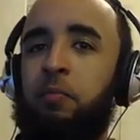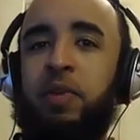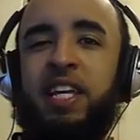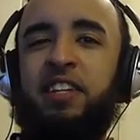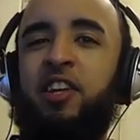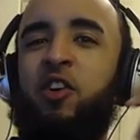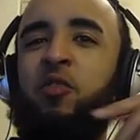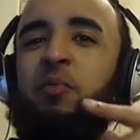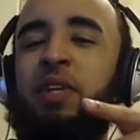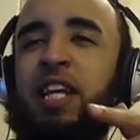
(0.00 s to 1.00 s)
beat
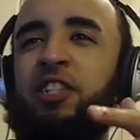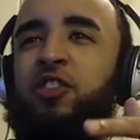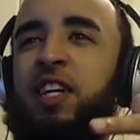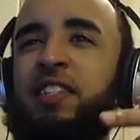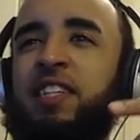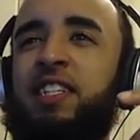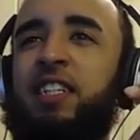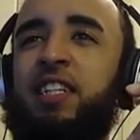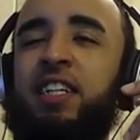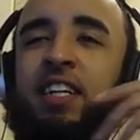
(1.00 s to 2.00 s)
dope, but that
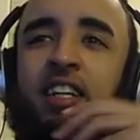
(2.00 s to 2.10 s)
transition,